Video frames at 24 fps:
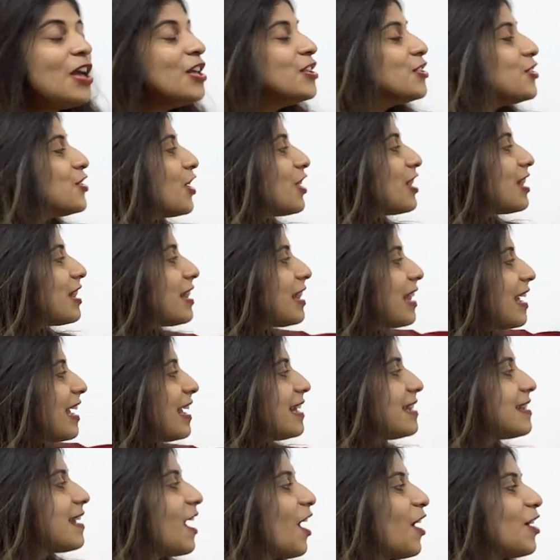So
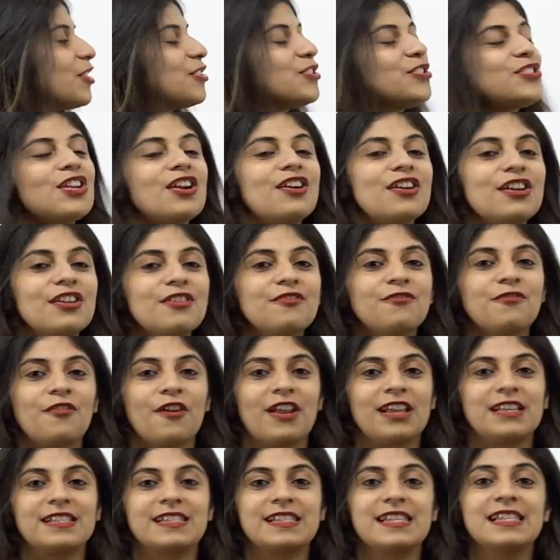these are certain
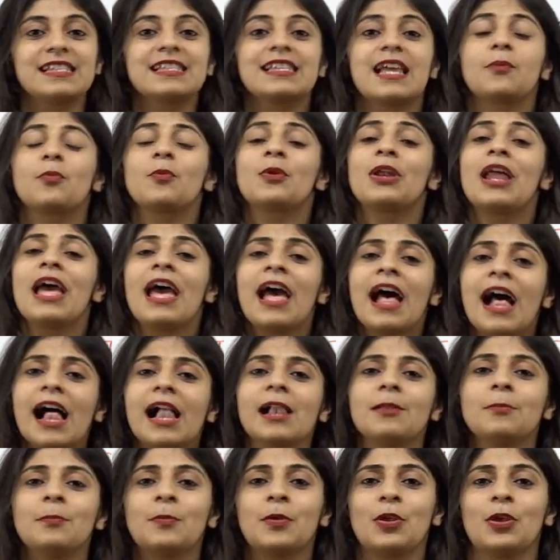phrases that would
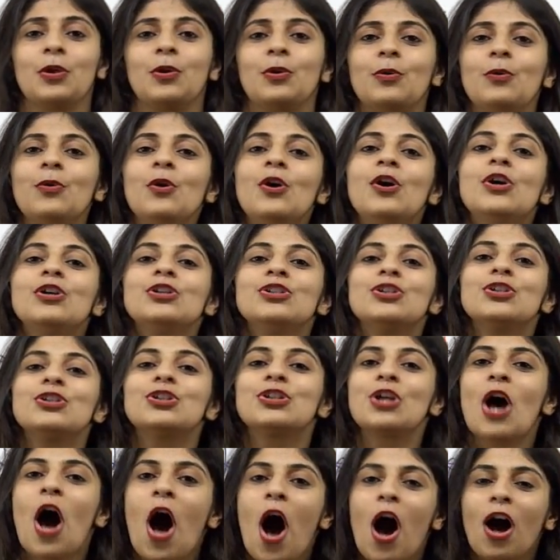help you to
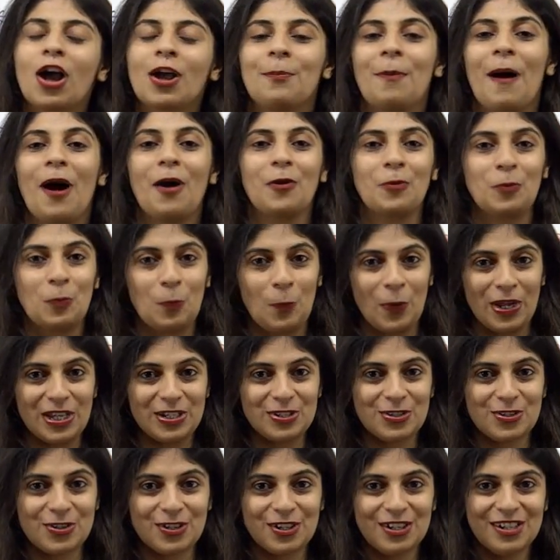talk about
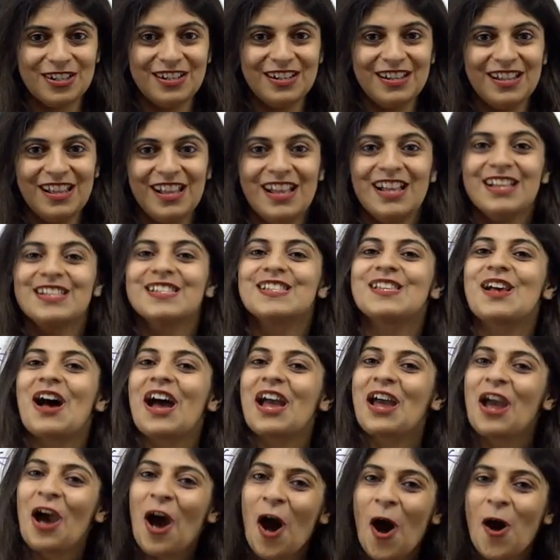winter. So
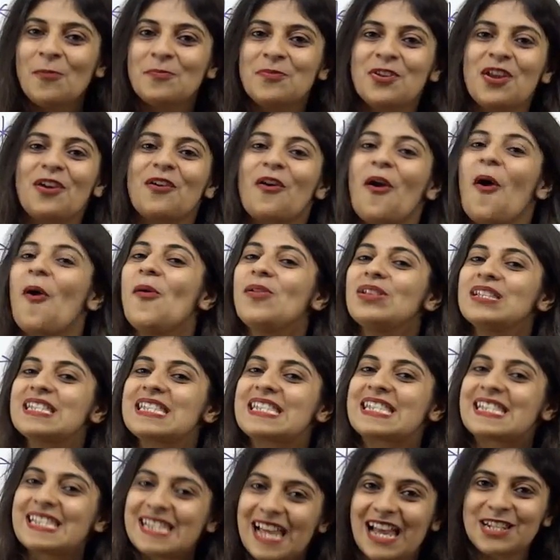I hope you're all
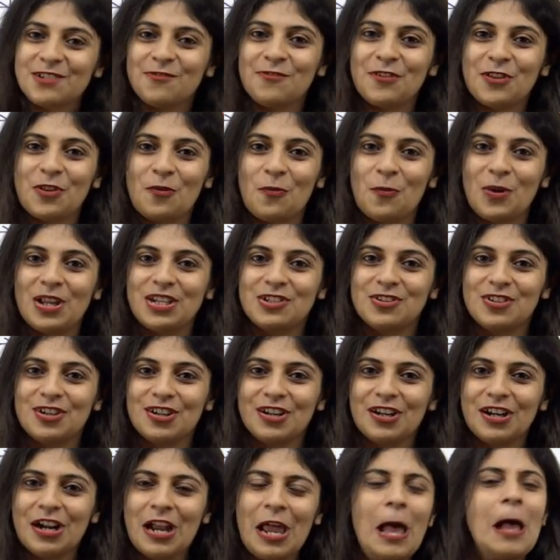set for the
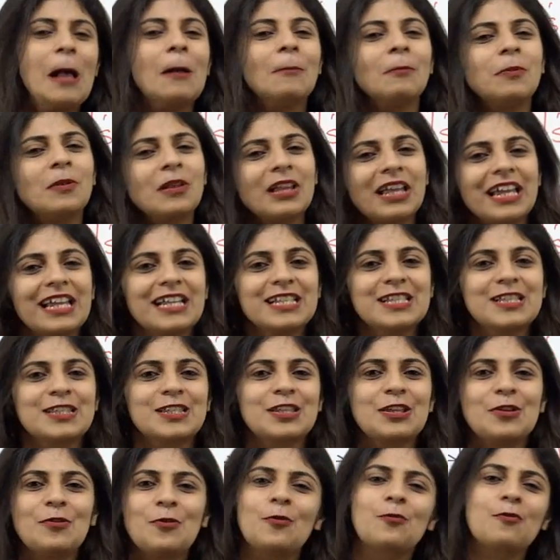winter. Please
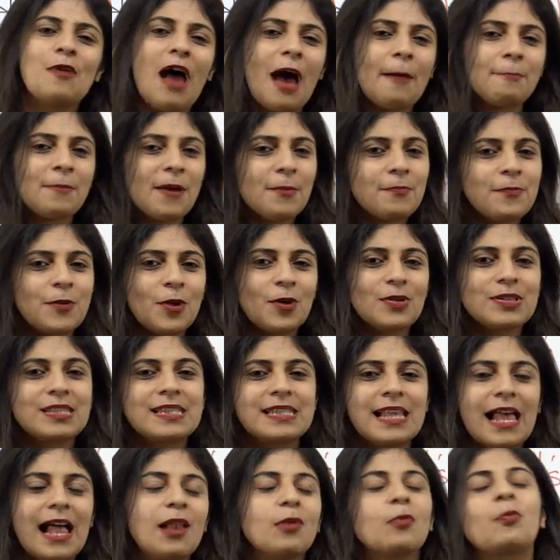do wrap up
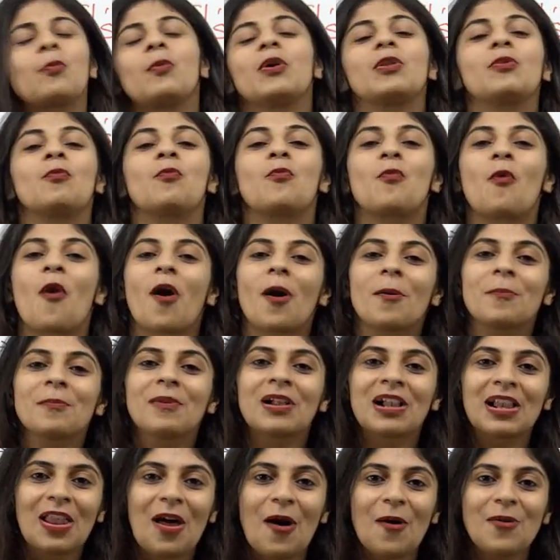yourself with warm
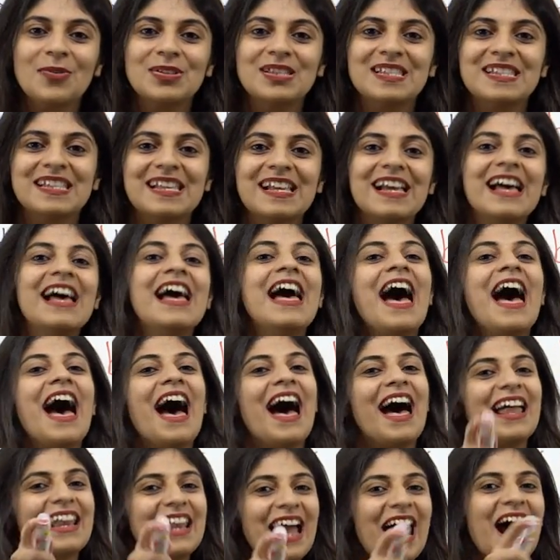clothes
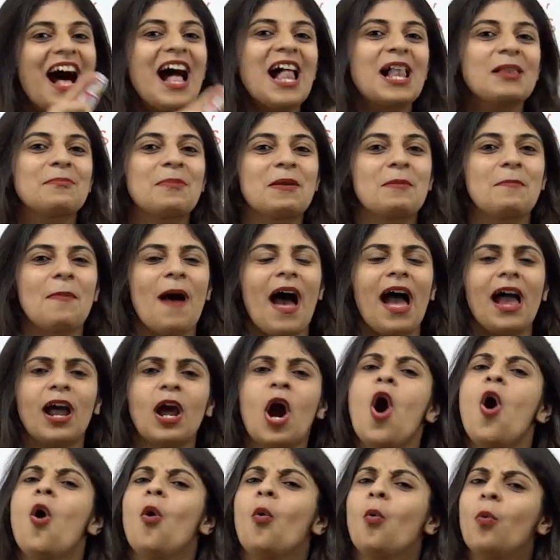and I'll be back
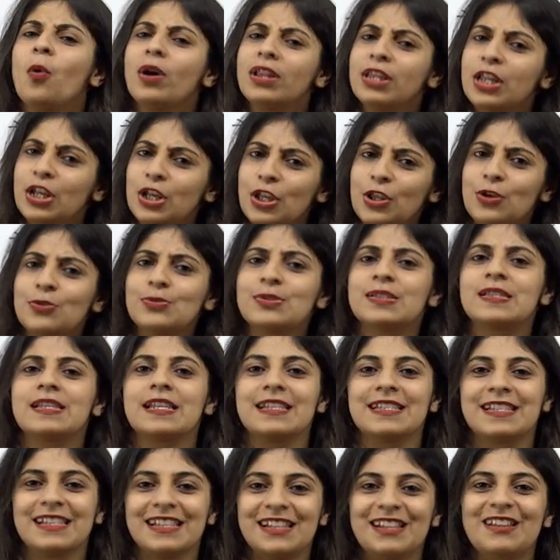with a new
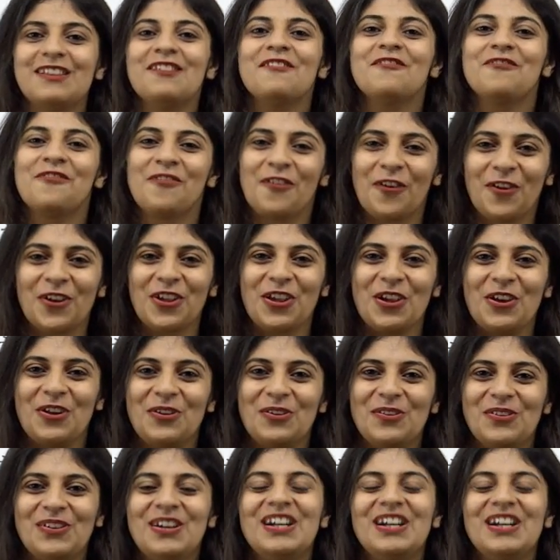season for you.